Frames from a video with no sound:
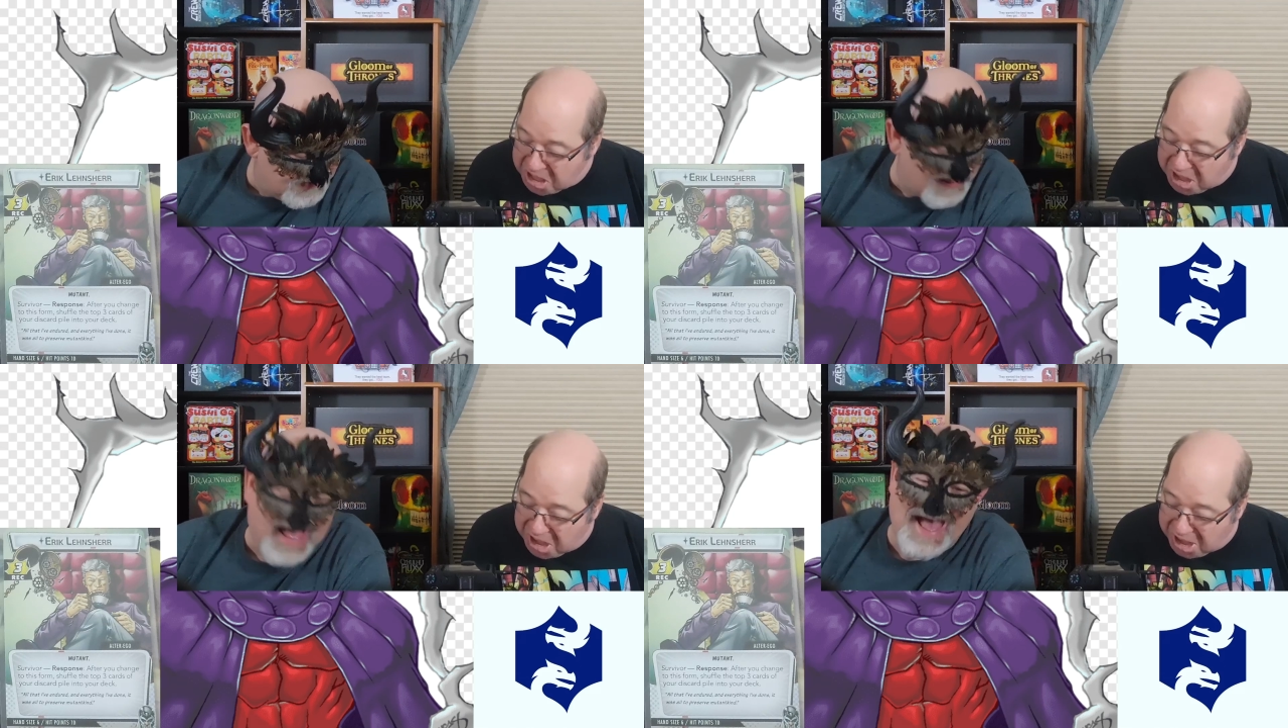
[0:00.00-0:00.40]

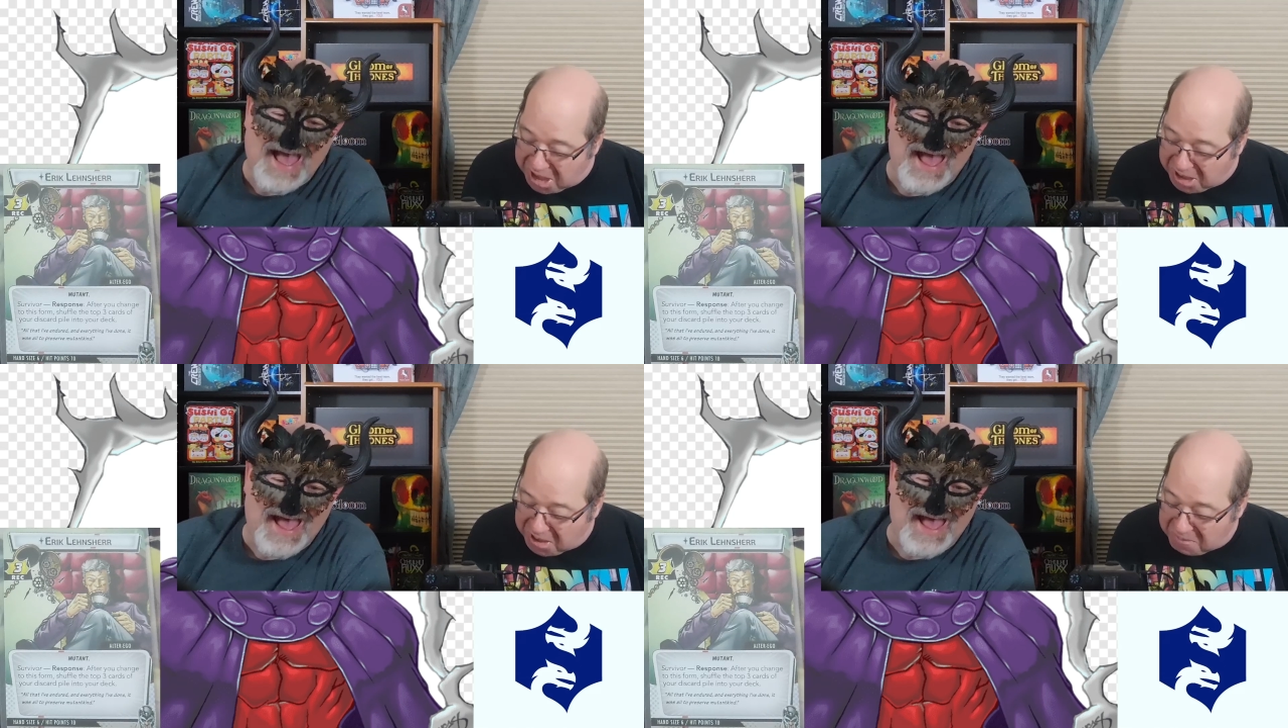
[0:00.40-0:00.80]

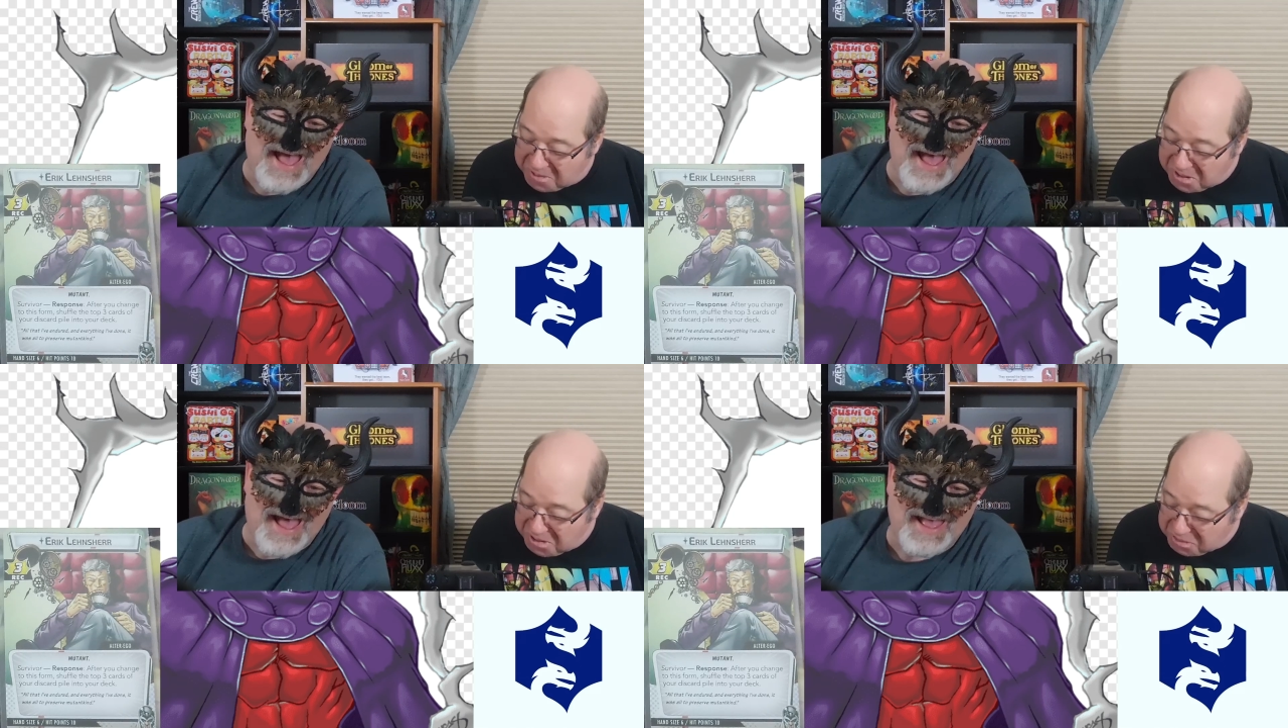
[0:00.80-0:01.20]

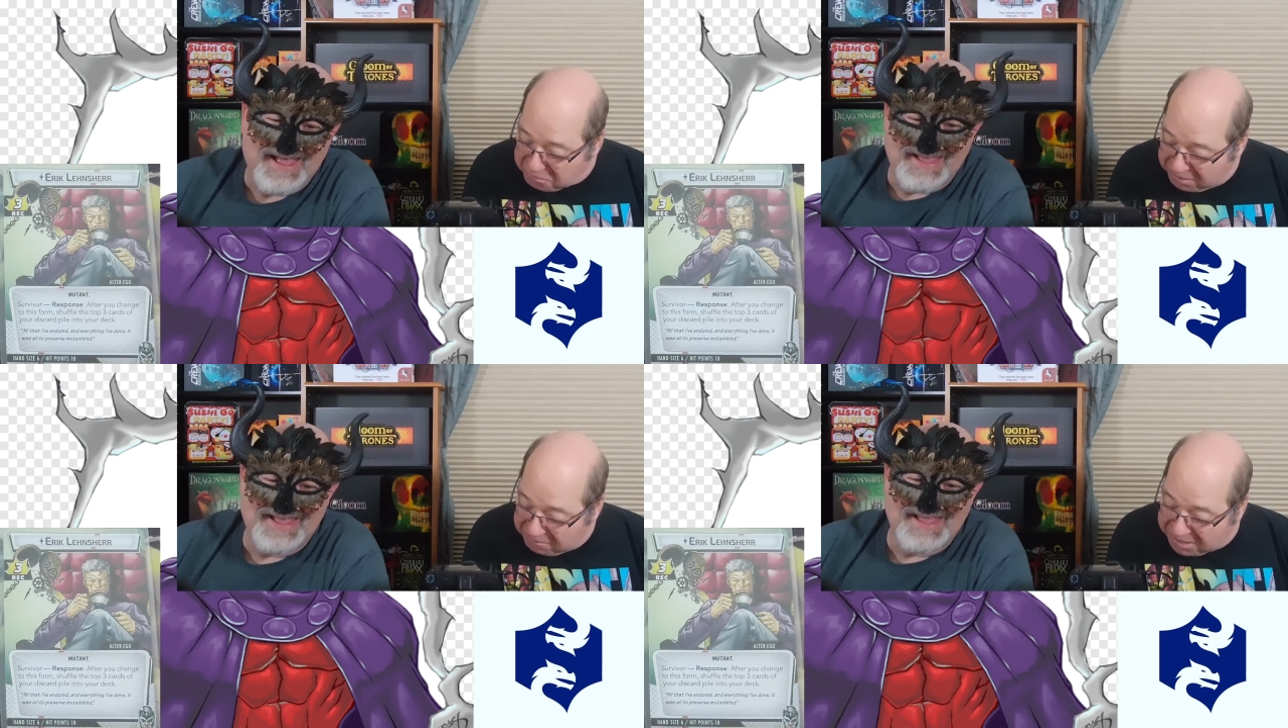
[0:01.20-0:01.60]
Uh,
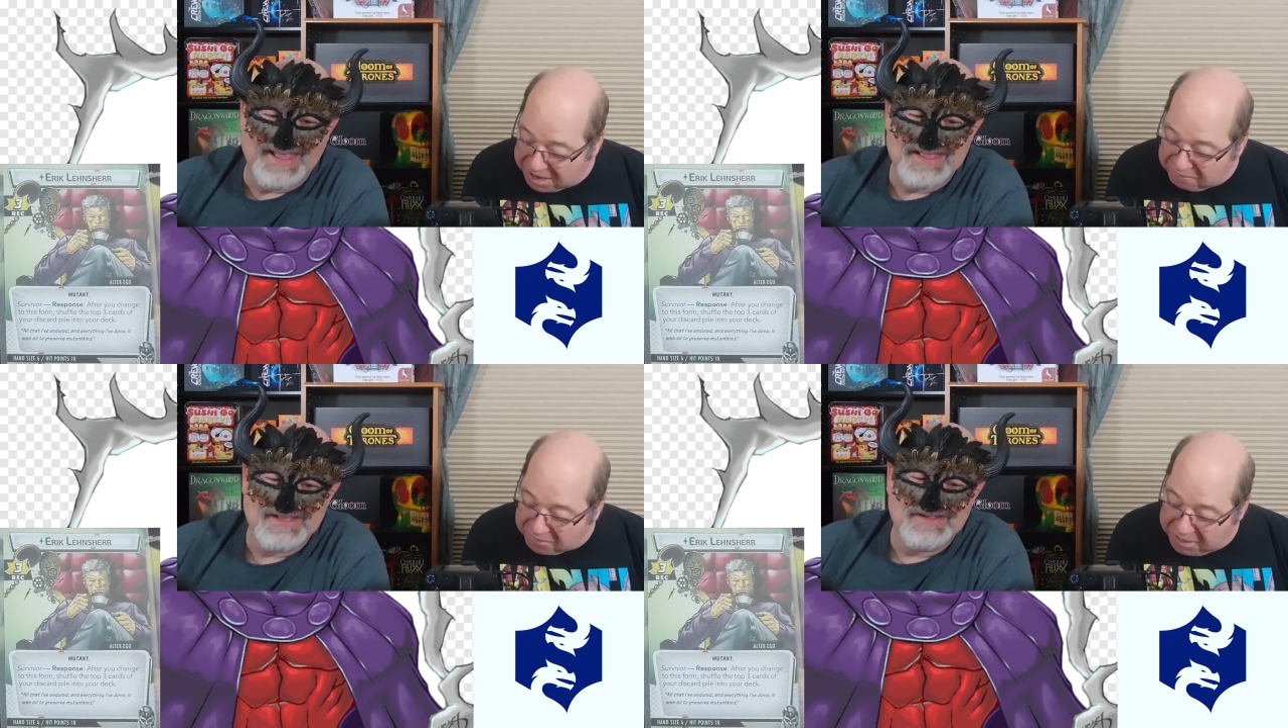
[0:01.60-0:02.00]
3
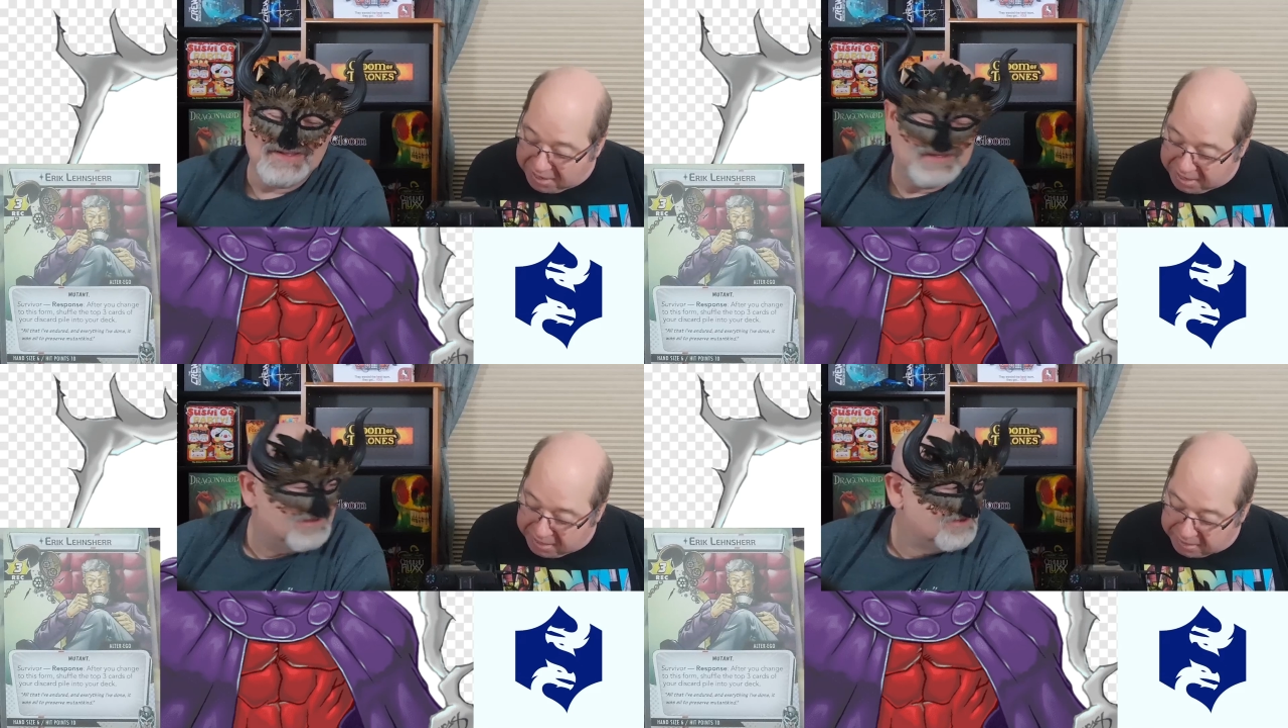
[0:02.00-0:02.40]

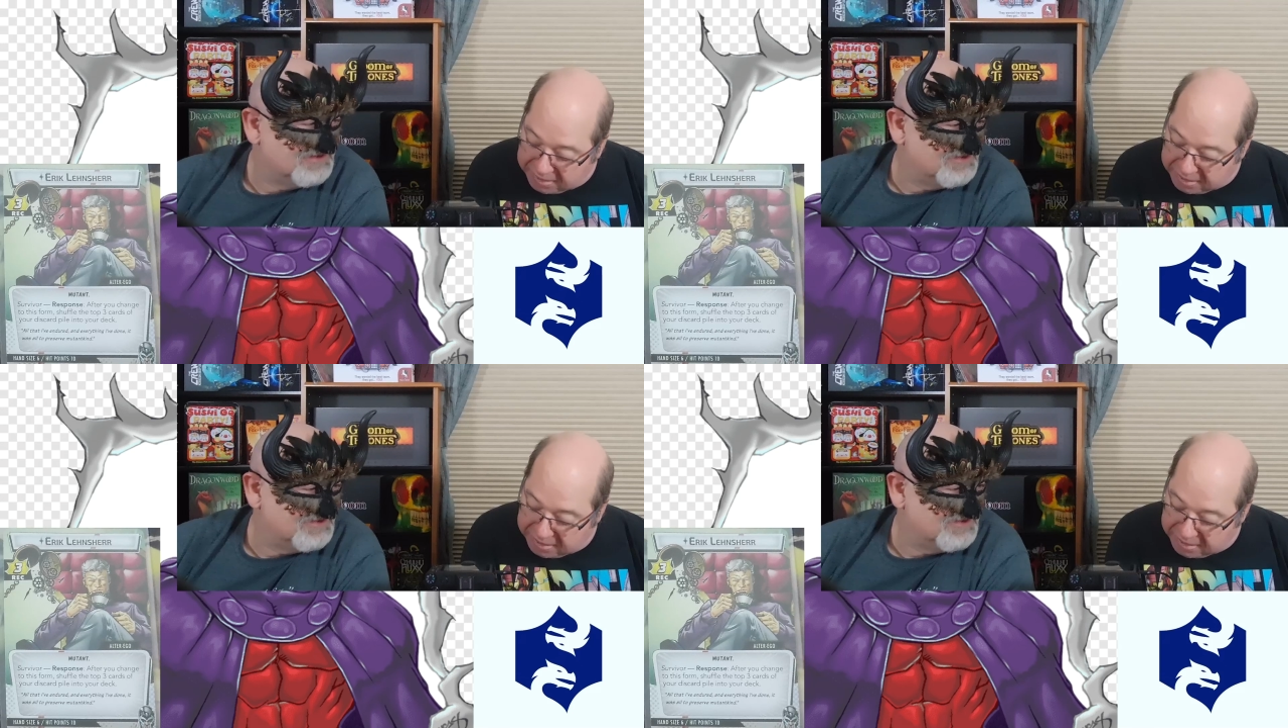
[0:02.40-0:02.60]
recovery.